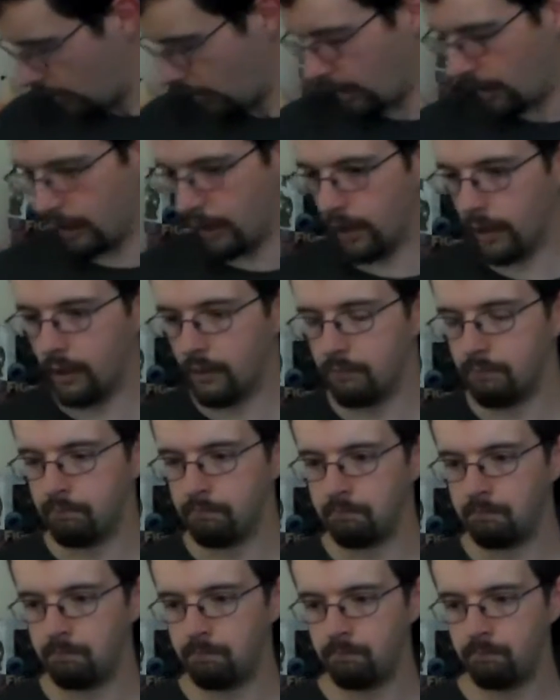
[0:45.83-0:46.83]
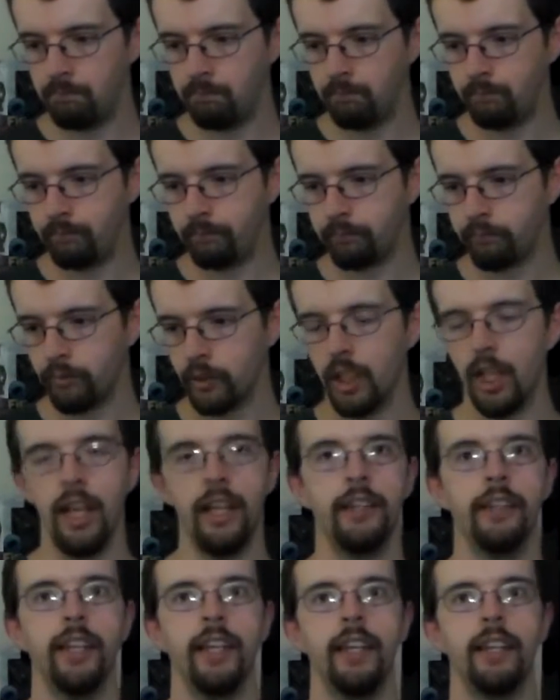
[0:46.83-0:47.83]
And
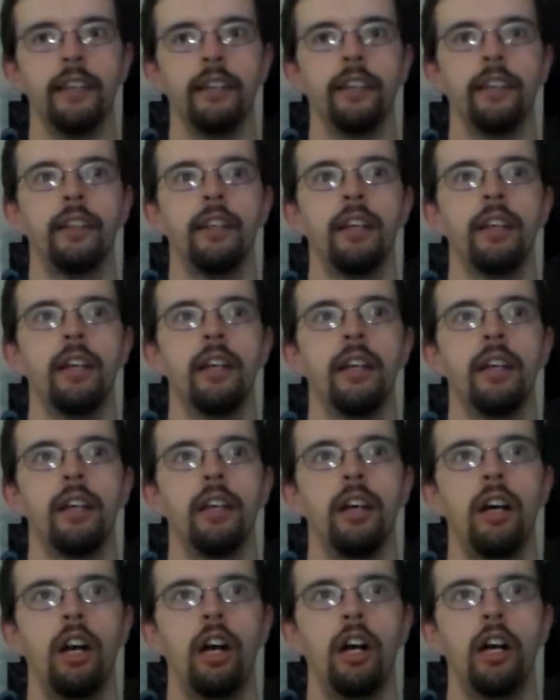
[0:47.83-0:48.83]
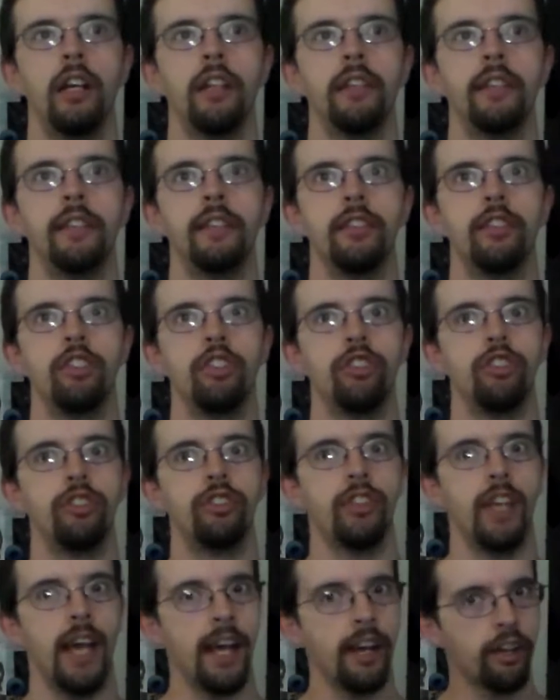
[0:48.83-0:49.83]
then on
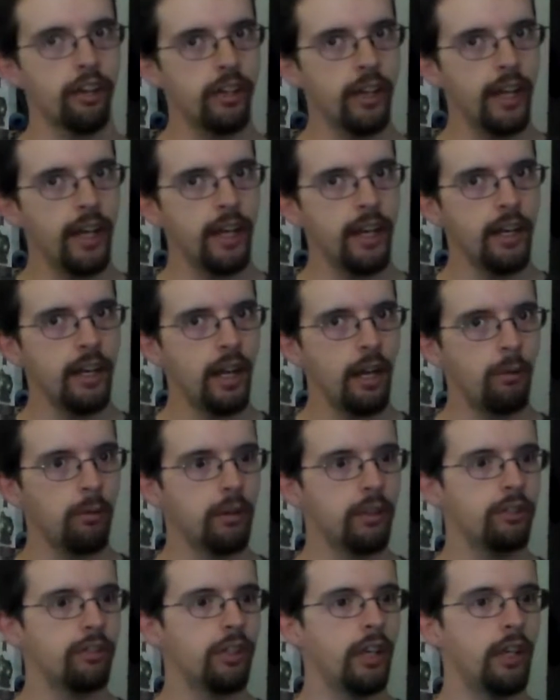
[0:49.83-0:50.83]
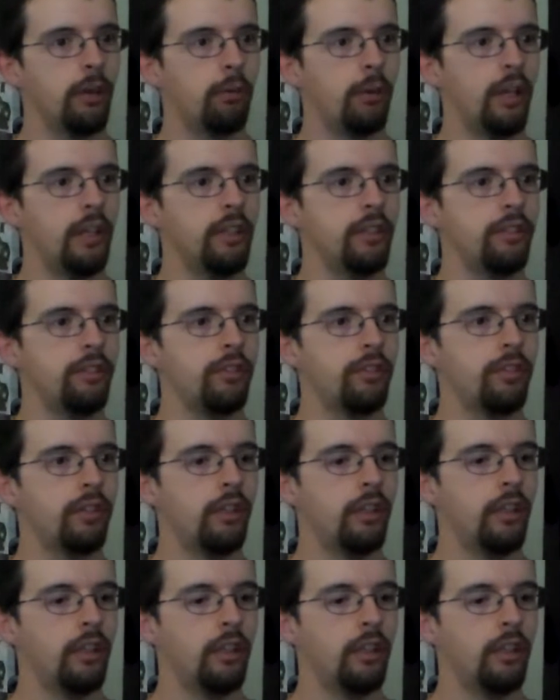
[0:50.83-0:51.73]
Saturday, I want to say it was,